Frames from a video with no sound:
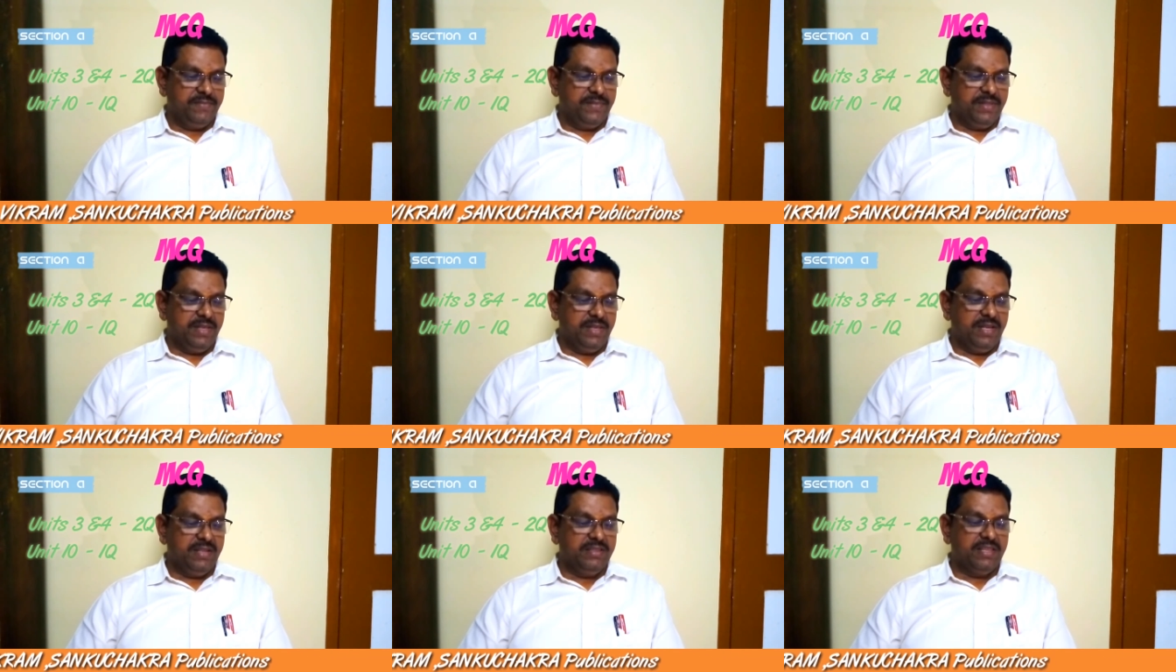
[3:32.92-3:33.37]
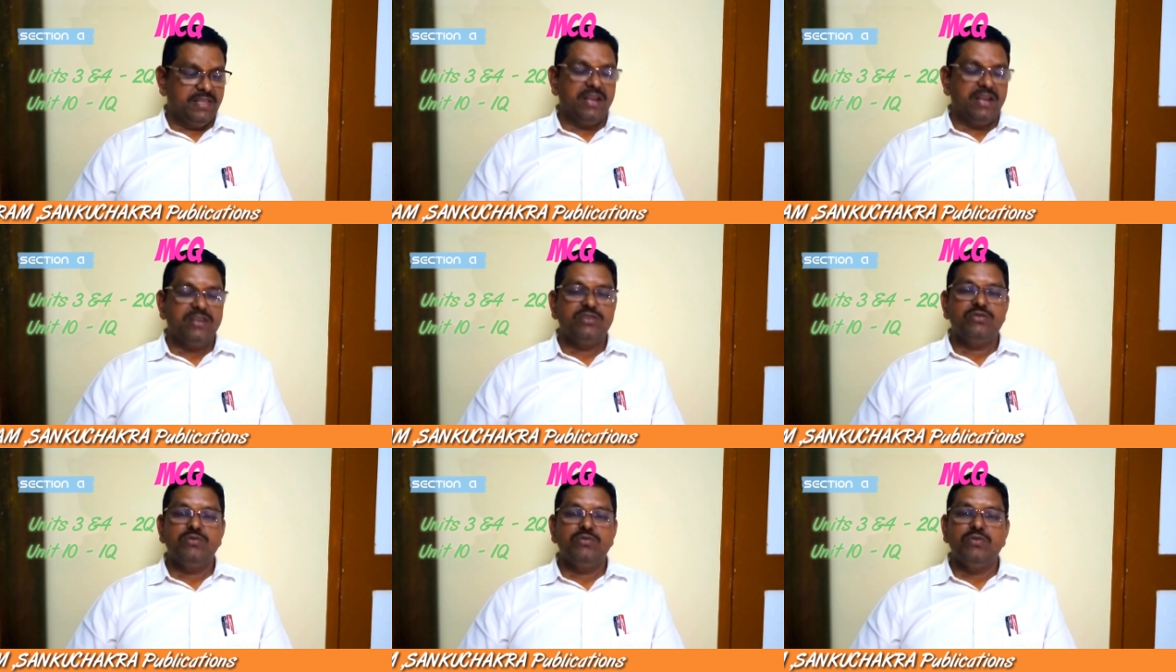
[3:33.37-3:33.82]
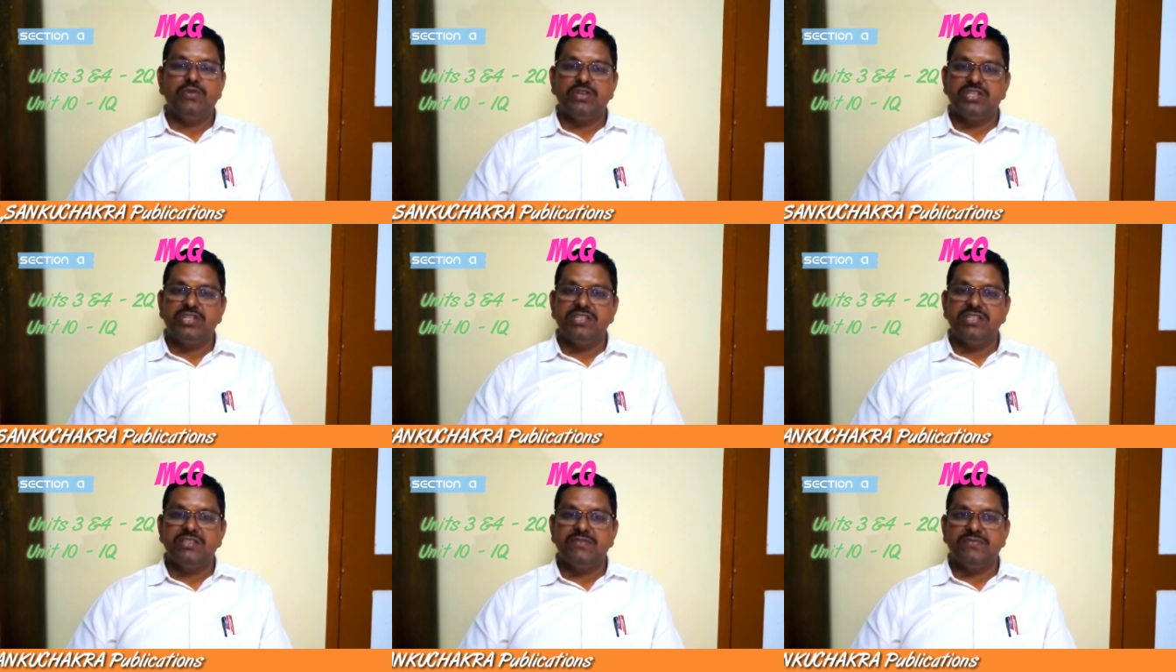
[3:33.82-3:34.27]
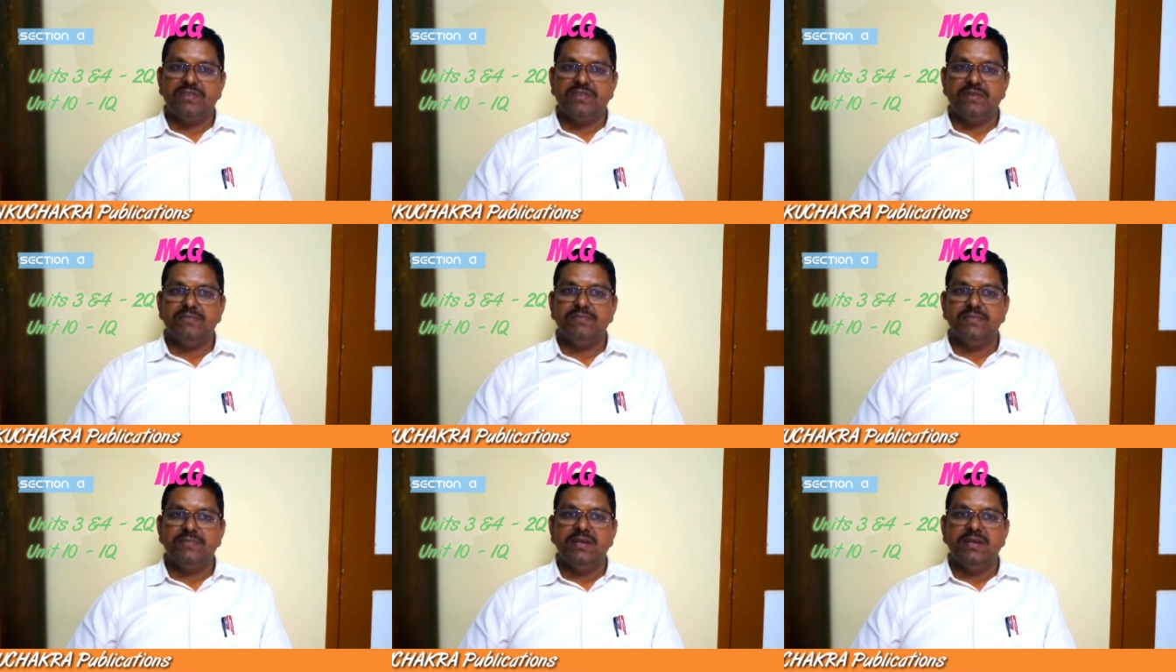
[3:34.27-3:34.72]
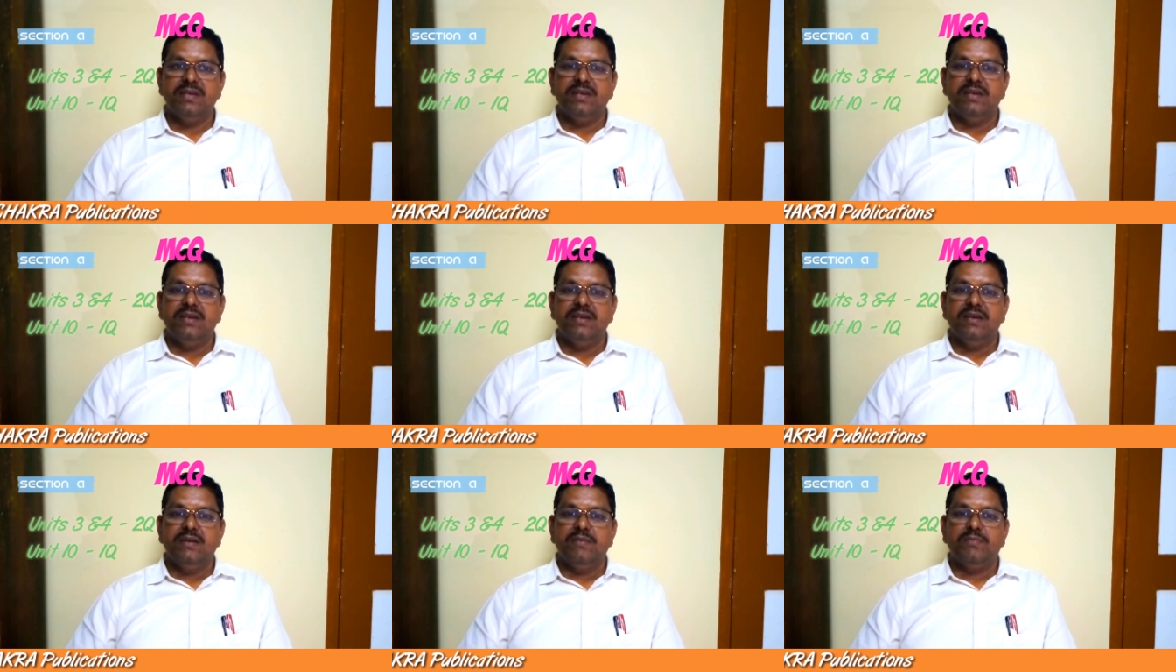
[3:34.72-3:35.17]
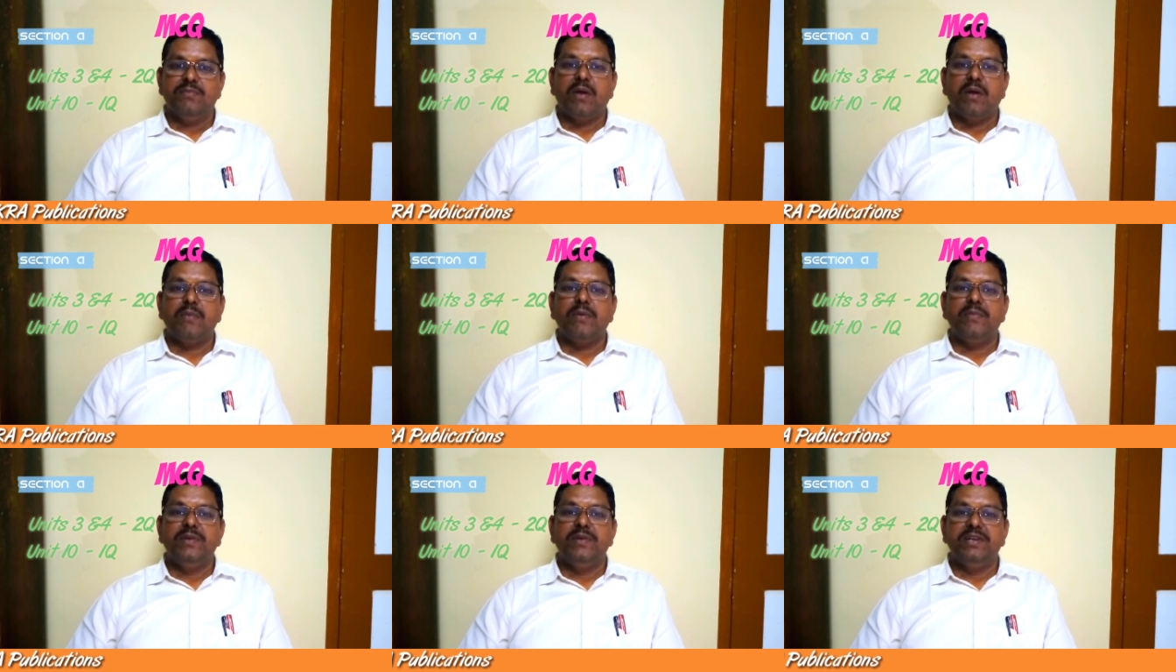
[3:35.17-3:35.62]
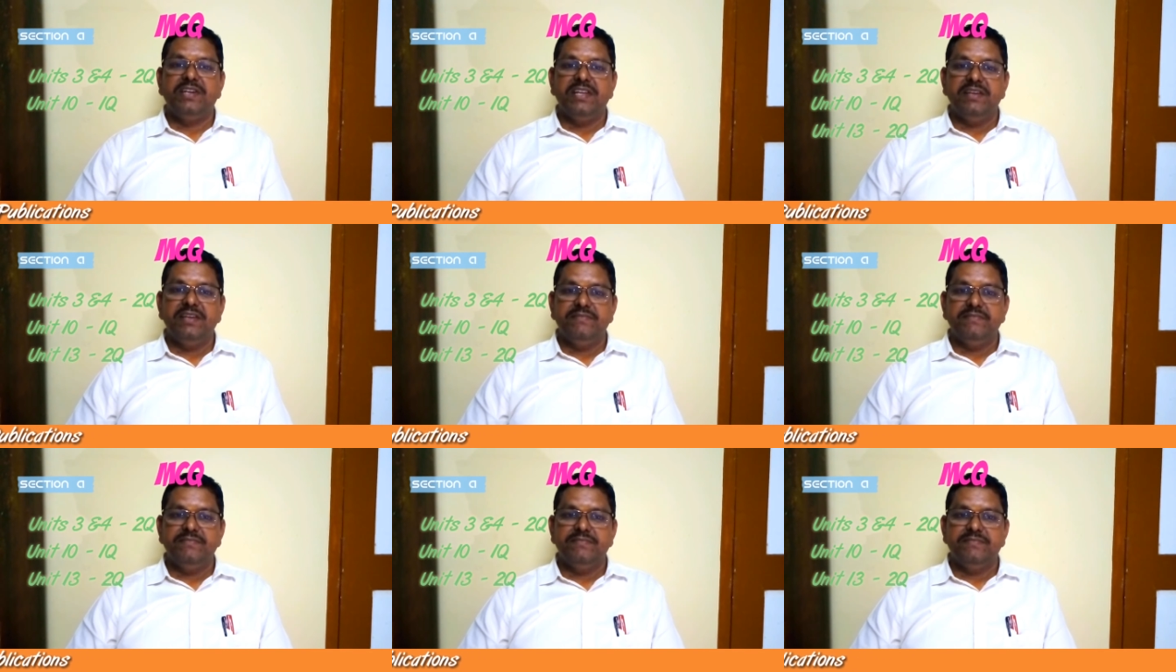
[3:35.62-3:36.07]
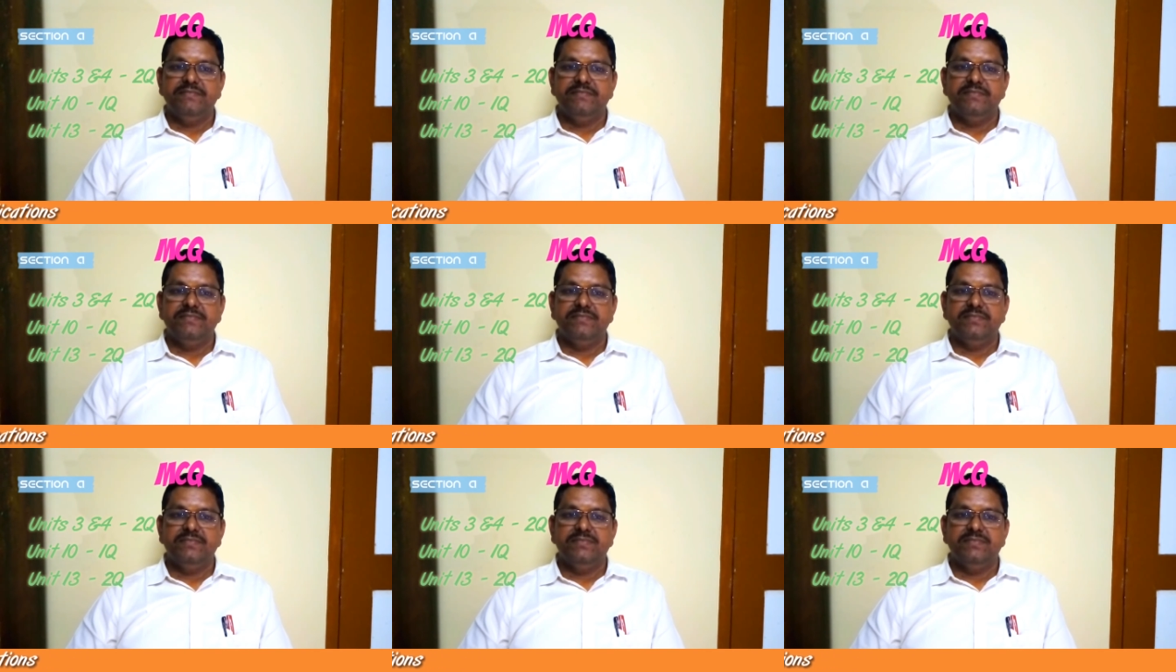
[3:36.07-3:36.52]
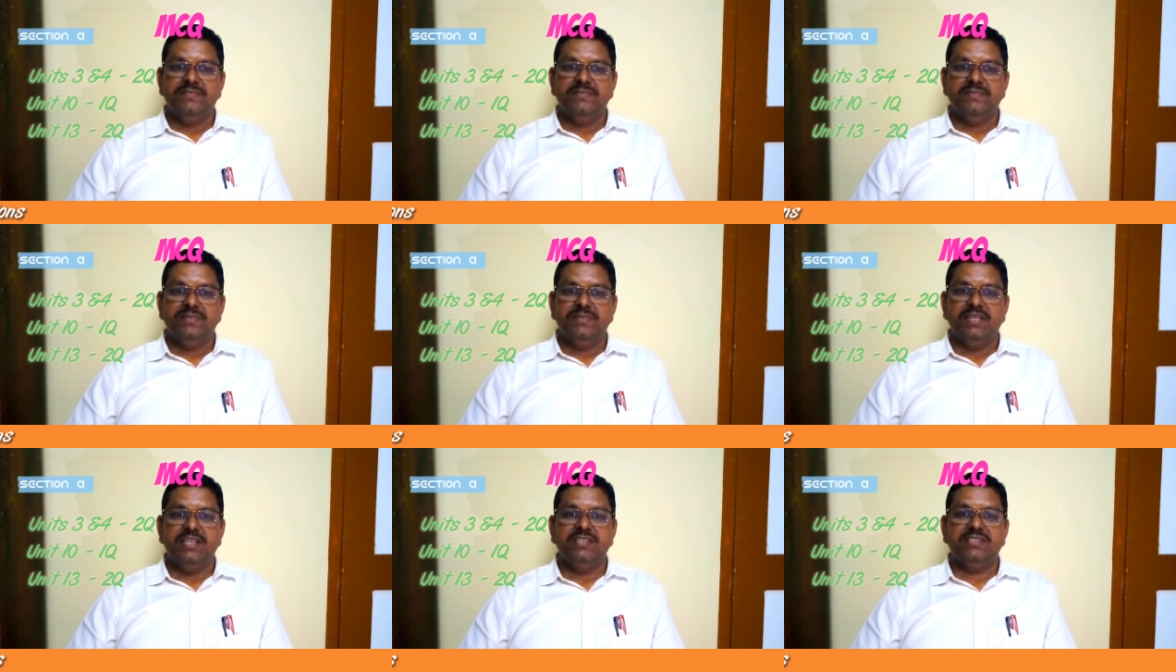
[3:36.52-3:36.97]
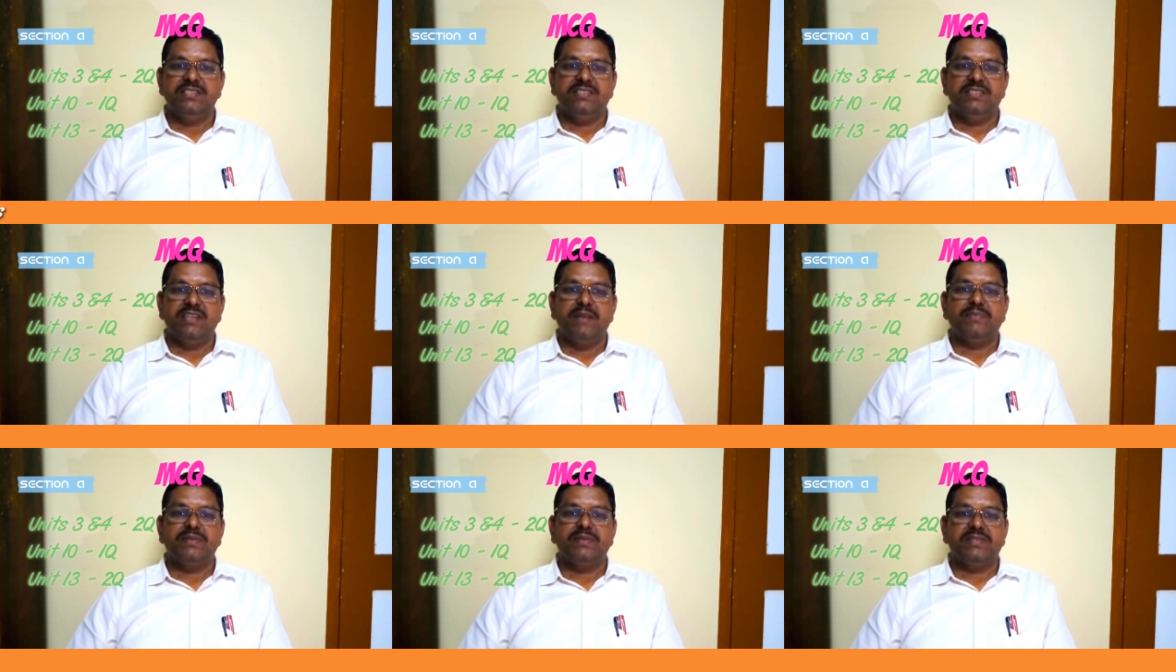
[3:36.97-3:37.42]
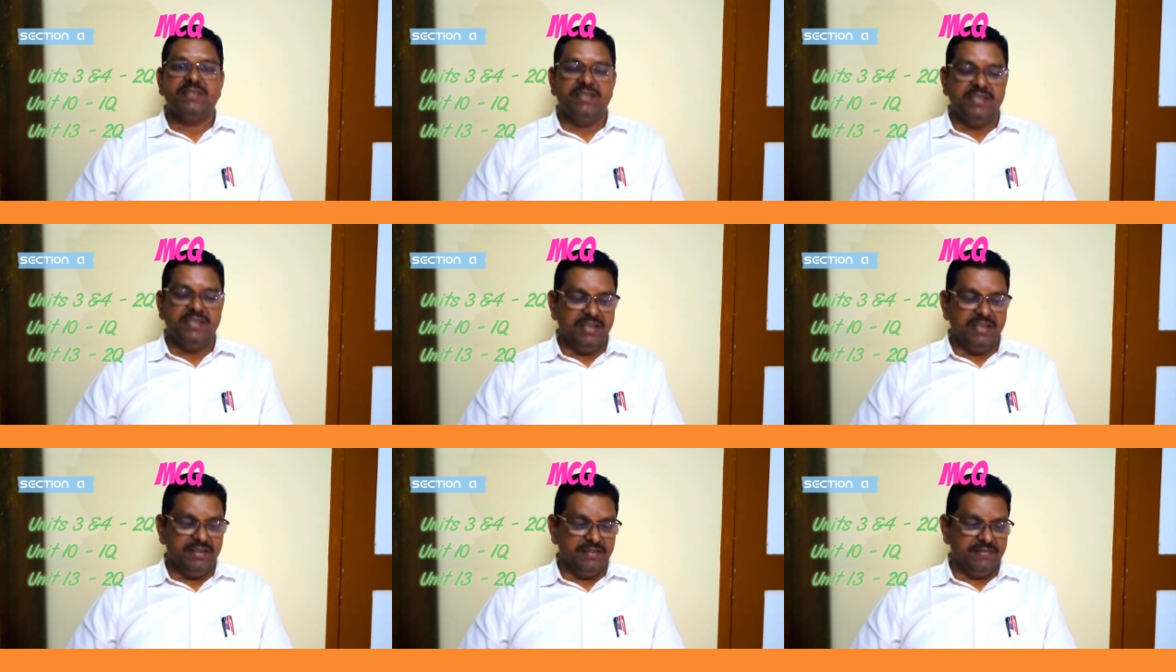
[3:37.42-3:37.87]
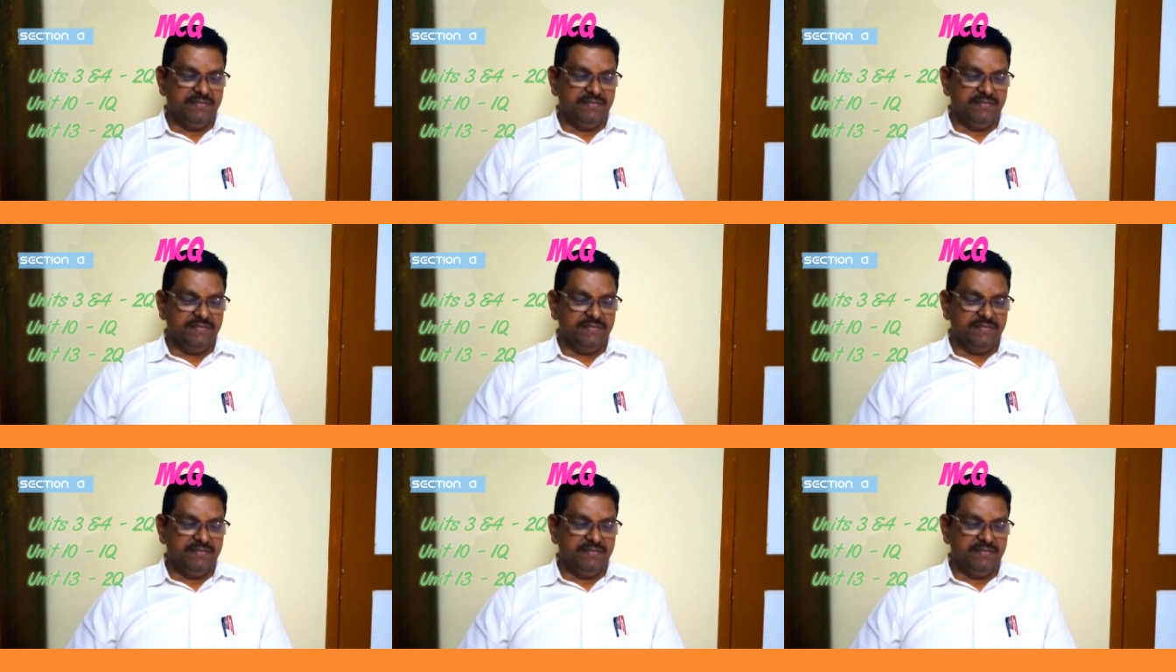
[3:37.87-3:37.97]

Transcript: And there are 2 questions from probability, that is chapter 13.